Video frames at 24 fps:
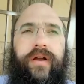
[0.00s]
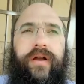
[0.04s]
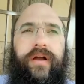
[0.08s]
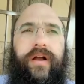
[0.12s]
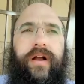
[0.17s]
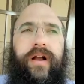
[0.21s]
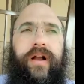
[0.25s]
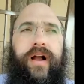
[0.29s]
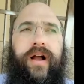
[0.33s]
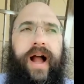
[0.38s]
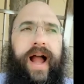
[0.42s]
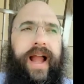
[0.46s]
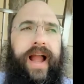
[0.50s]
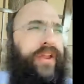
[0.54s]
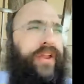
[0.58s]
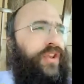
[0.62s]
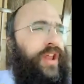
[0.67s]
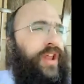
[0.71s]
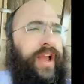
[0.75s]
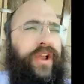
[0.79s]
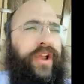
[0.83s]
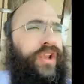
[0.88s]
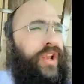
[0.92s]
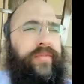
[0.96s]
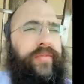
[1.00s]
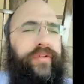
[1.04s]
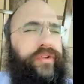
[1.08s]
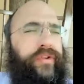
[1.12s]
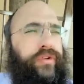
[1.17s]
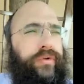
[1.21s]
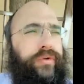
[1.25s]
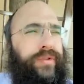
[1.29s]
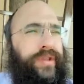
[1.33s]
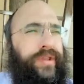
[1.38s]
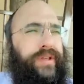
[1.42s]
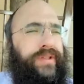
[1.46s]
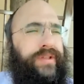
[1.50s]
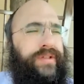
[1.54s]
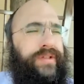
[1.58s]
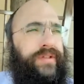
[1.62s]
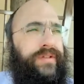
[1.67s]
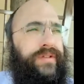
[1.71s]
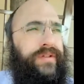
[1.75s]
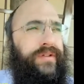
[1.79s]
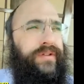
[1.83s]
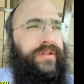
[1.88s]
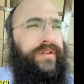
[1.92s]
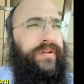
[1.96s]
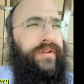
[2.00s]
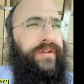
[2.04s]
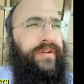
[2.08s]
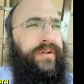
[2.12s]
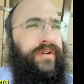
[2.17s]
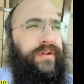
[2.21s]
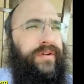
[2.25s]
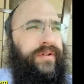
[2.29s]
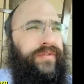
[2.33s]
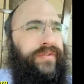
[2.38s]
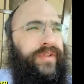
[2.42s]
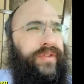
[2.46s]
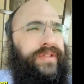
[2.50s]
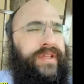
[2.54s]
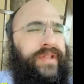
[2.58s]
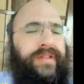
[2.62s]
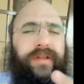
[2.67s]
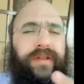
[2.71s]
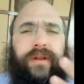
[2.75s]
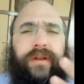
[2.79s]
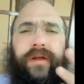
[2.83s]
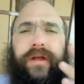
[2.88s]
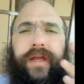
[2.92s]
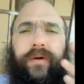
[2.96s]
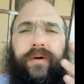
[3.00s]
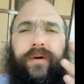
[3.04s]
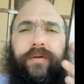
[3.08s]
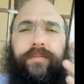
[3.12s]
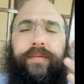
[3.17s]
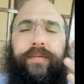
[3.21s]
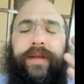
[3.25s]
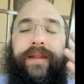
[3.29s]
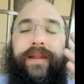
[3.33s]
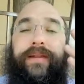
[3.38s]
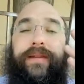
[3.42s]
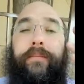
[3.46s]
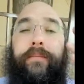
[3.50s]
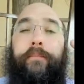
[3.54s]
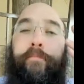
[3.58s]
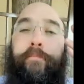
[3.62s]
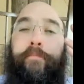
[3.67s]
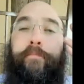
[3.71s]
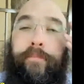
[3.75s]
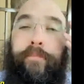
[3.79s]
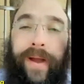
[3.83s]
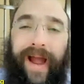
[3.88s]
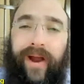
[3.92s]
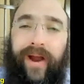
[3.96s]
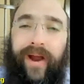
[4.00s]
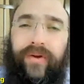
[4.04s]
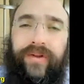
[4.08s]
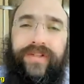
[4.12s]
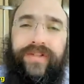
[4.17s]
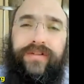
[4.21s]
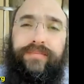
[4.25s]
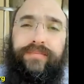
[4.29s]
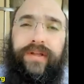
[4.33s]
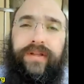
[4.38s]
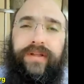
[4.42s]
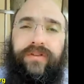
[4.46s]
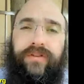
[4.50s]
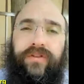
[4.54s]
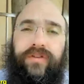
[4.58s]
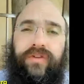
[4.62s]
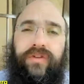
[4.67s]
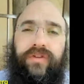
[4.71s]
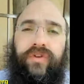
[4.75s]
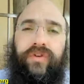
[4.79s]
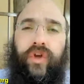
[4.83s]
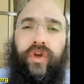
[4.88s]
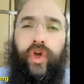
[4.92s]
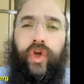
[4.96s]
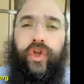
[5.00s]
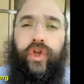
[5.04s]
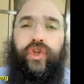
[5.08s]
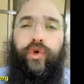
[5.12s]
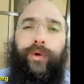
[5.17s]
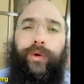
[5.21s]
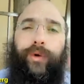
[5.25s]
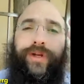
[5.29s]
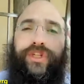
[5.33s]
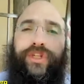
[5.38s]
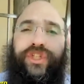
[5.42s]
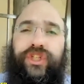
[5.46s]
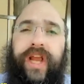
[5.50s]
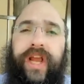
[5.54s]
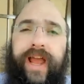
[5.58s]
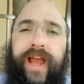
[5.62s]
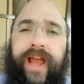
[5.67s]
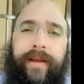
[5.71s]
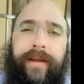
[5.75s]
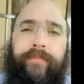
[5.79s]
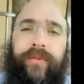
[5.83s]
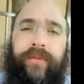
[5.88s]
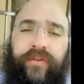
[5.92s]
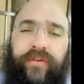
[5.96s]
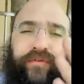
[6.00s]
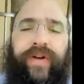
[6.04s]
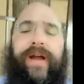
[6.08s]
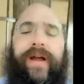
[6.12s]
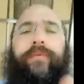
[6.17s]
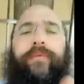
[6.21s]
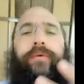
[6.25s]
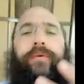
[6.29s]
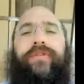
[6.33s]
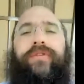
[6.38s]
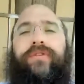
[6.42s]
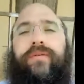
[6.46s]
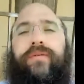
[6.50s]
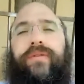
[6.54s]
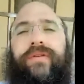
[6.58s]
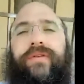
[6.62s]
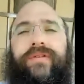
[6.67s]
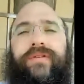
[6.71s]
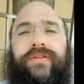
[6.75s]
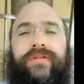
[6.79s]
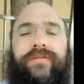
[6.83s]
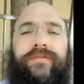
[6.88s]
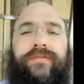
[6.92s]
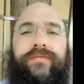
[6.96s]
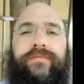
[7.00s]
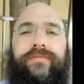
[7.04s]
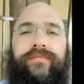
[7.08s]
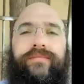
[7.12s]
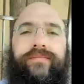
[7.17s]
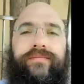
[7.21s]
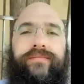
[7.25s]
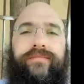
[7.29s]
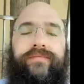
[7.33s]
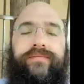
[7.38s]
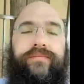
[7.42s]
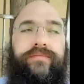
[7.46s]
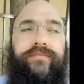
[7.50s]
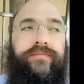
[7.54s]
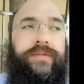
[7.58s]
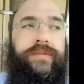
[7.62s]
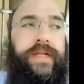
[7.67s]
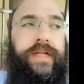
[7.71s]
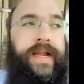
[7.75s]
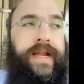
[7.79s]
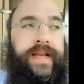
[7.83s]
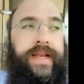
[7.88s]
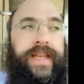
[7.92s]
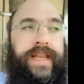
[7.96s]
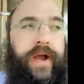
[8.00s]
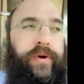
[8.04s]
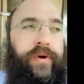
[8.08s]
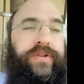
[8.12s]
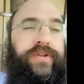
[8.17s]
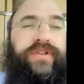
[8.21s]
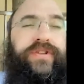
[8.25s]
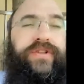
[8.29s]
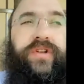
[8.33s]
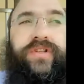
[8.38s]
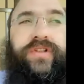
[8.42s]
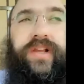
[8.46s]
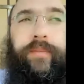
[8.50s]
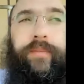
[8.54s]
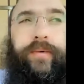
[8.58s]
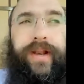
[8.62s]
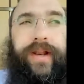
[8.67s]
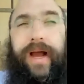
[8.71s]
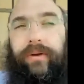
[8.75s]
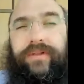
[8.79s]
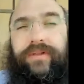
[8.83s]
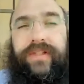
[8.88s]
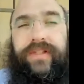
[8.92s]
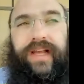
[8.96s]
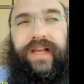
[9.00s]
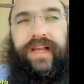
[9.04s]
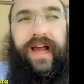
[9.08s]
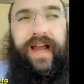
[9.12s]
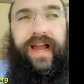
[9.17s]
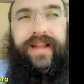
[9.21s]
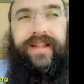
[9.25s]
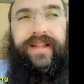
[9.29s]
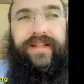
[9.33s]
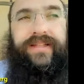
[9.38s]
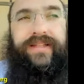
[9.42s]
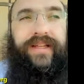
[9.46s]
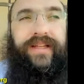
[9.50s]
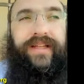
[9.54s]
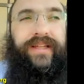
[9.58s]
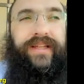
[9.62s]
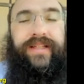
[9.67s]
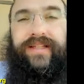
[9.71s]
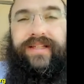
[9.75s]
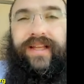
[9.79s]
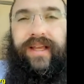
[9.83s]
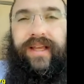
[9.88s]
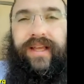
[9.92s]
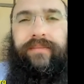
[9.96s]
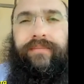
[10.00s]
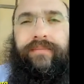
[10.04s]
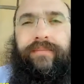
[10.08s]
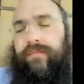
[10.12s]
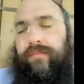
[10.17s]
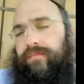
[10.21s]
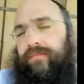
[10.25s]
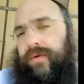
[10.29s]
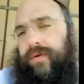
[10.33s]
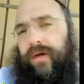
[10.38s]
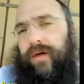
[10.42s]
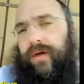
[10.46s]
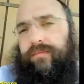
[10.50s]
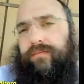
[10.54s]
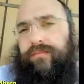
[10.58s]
I could never do this. It would be an embarrassment to Hashem if I would do this. Now, is there someone outside that's going to see him? No.